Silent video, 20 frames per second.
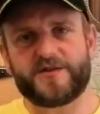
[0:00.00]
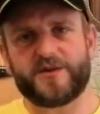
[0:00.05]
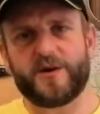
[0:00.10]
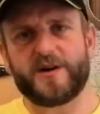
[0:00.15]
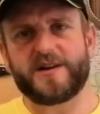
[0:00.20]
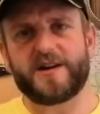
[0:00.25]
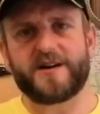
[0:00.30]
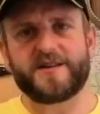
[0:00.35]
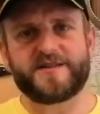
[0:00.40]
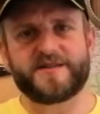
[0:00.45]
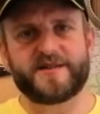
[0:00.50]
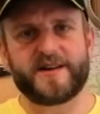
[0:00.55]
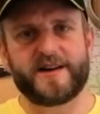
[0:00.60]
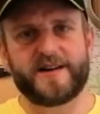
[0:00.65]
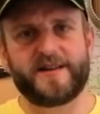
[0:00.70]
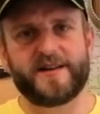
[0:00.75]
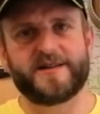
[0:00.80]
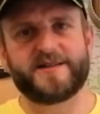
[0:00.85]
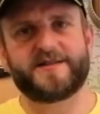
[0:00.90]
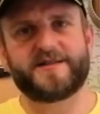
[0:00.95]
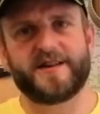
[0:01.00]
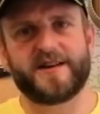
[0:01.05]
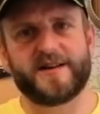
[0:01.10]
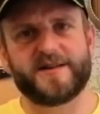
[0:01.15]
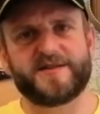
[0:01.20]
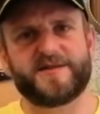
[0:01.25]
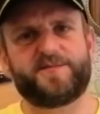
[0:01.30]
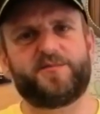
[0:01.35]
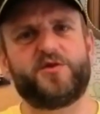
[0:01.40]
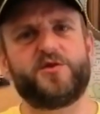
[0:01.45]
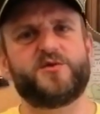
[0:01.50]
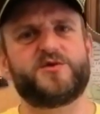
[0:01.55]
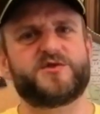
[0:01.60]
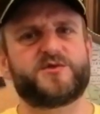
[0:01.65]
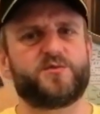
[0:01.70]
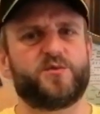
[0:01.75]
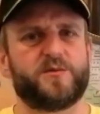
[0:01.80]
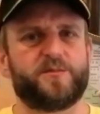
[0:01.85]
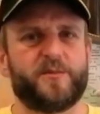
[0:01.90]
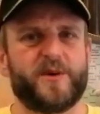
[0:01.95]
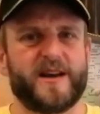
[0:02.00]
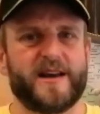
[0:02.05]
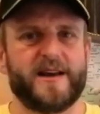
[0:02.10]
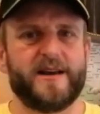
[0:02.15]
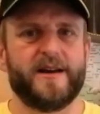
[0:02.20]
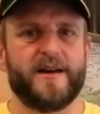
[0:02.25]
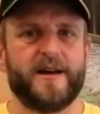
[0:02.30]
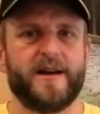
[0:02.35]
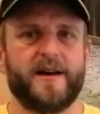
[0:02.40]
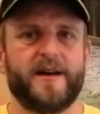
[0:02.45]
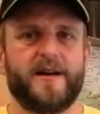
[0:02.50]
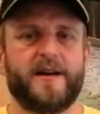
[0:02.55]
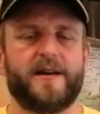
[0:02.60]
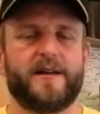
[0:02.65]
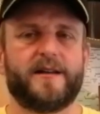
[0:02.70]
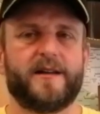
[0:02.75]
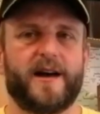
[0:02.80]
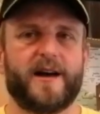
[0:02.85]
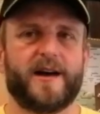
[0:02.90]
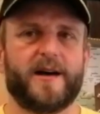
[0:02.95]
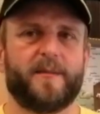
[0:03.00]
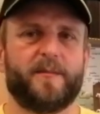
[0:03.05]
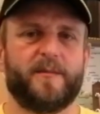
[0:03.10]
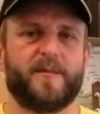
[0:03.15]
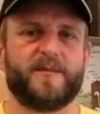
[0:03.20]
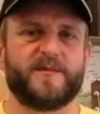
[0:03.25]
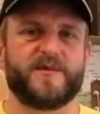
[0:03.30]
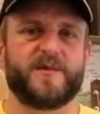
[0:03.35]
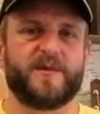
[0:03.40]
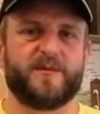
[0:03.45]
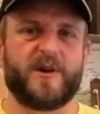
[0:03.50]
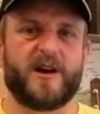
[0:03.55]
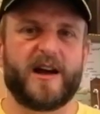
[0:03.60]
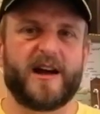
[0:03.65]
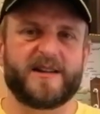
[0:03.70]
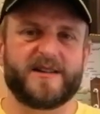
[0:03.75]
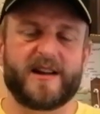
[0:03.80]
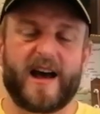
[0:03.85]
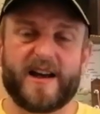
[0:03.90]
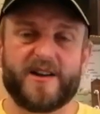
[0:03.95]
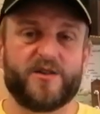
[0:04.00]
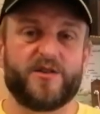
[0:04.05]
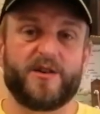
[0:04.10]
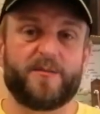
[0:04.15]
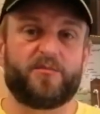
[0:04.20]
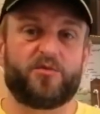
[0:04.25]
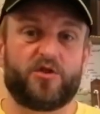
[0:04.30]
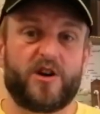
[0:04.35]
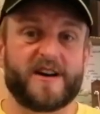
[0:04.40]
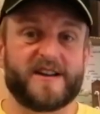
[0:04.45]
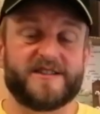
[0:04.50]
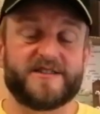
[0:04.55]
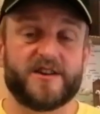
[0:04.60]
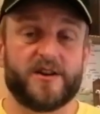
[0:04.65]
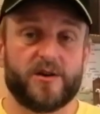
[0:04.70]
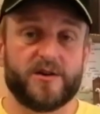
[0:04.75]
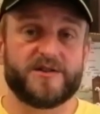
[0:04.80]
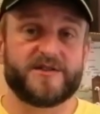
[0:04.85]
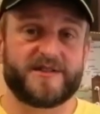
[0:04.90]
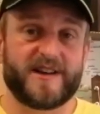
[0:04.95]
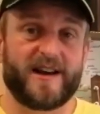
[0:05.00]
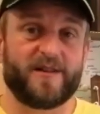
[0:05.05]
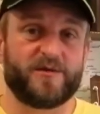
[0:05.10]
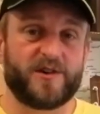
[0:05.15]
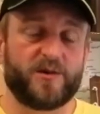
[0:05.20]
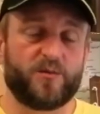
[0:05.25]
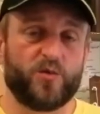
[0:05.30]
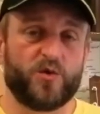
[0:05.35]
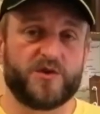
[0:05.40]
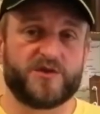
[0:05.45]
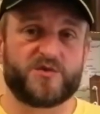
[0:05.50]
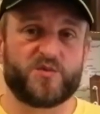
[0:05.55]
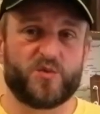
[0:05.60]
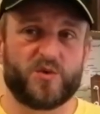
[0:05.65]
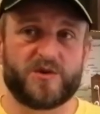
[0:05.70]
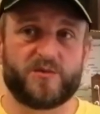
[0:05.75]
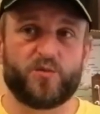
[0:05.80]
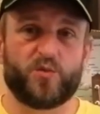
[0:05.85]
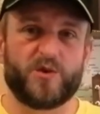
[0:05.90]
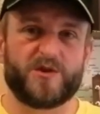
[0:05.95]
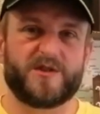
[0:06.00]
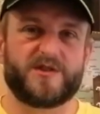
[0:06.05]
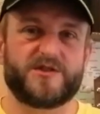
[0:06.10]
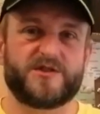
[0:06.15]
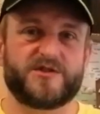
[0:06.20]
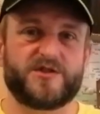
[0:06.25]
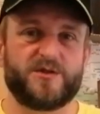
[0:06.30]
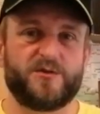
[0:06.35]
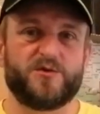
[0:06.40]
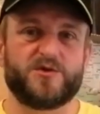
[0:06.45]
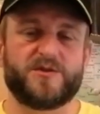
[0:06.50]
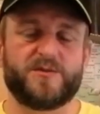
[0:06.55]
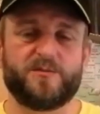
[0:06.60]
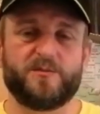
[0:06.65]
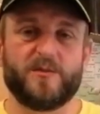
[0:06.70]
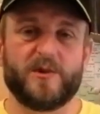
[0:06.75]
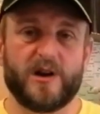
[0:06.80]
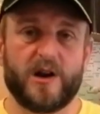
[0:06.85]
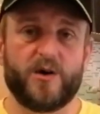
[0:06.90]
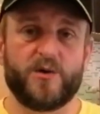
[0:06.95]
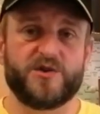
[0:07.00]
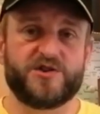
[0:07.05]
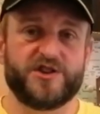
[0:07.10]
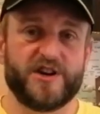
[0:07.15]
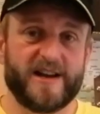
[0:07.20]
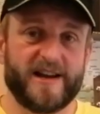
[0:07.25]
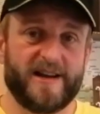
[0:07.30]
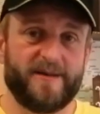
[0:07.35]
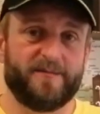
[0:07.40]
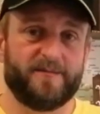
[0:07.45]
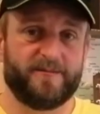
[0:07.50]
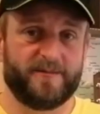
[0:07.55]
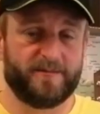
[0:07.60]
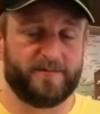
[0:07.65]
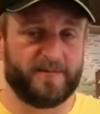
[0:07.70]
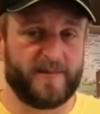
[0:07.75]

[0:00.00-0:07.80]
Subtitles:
So I'd say that spruce would be, and other brighter sounding woods would suit low G,